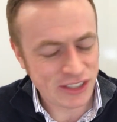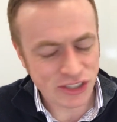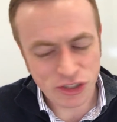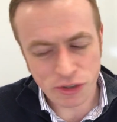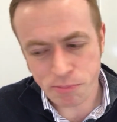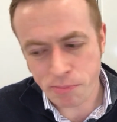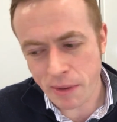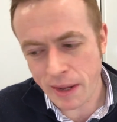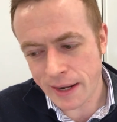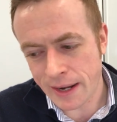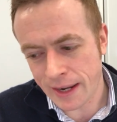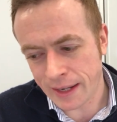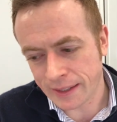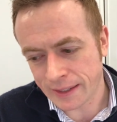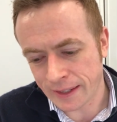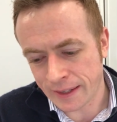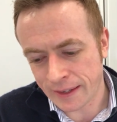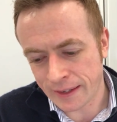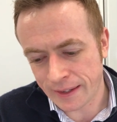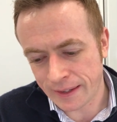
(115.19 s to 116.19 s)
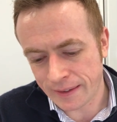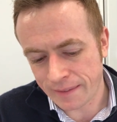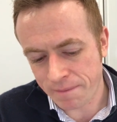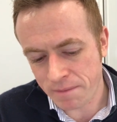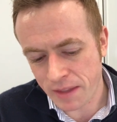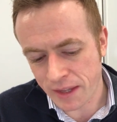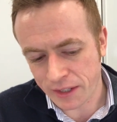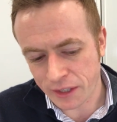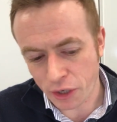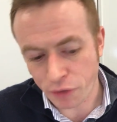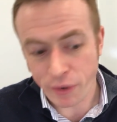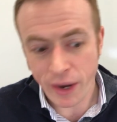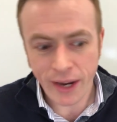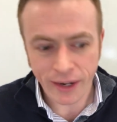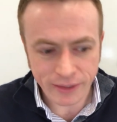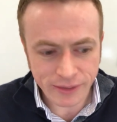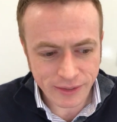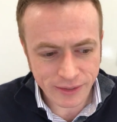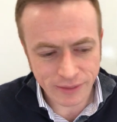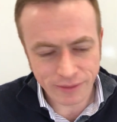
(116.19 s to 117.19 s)
It should be like a
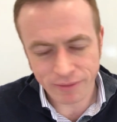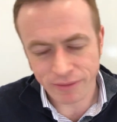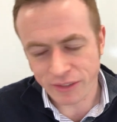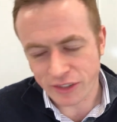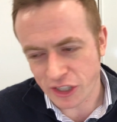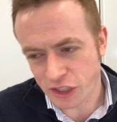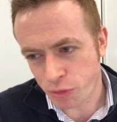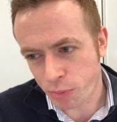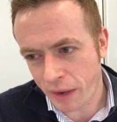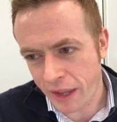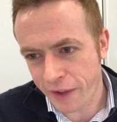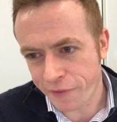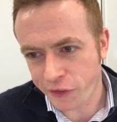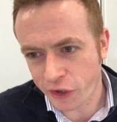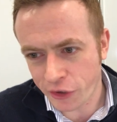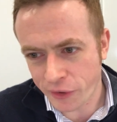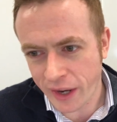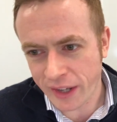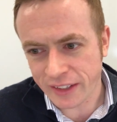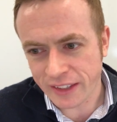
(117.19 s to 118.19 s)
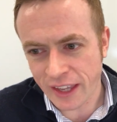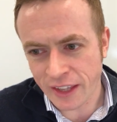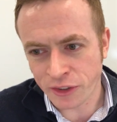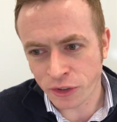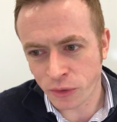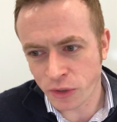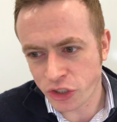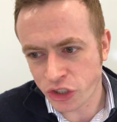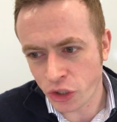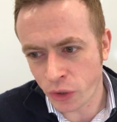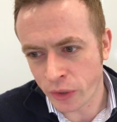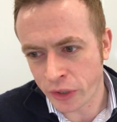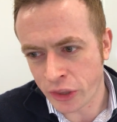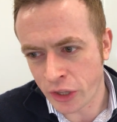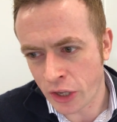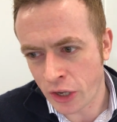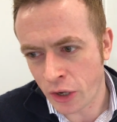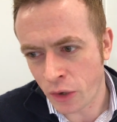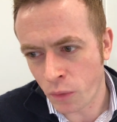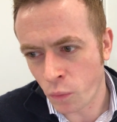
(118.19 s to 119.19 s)
correct display of correct kendo and showing
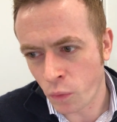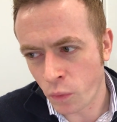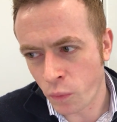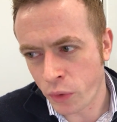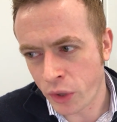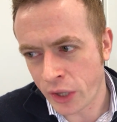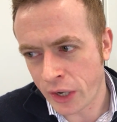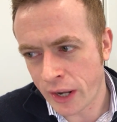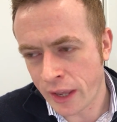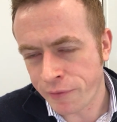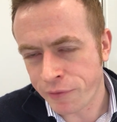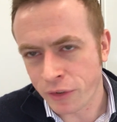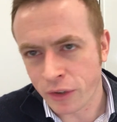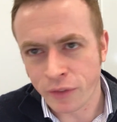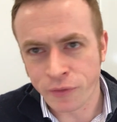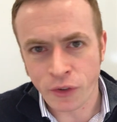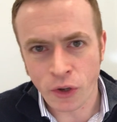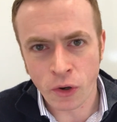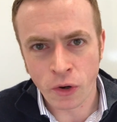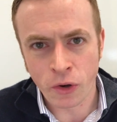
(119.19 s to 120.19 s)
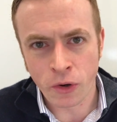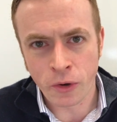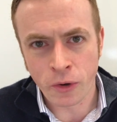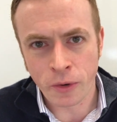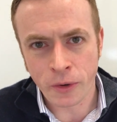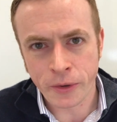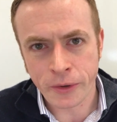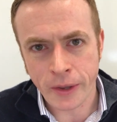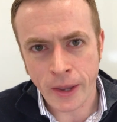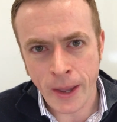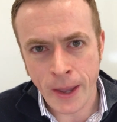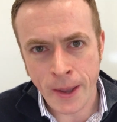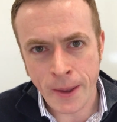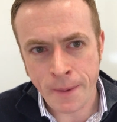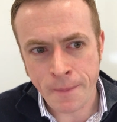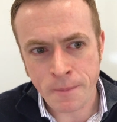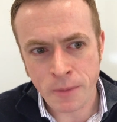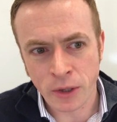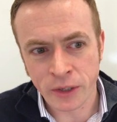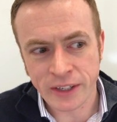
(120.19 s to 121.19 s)
the level of your
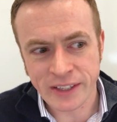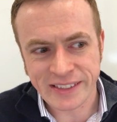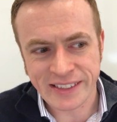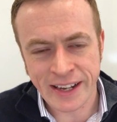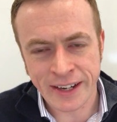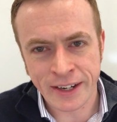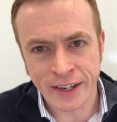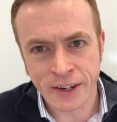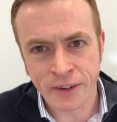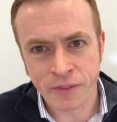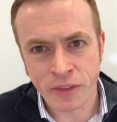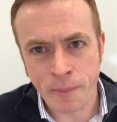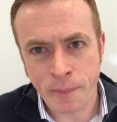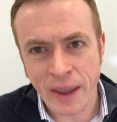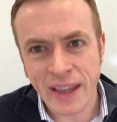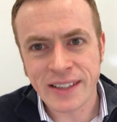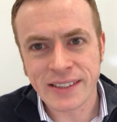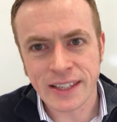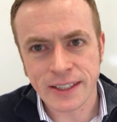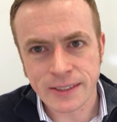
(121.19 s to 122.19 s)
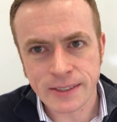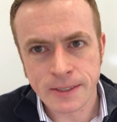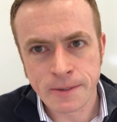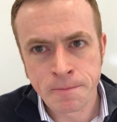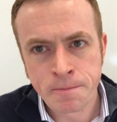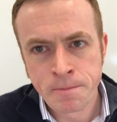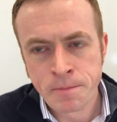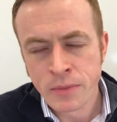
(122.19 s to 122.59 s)
understanding of the basics.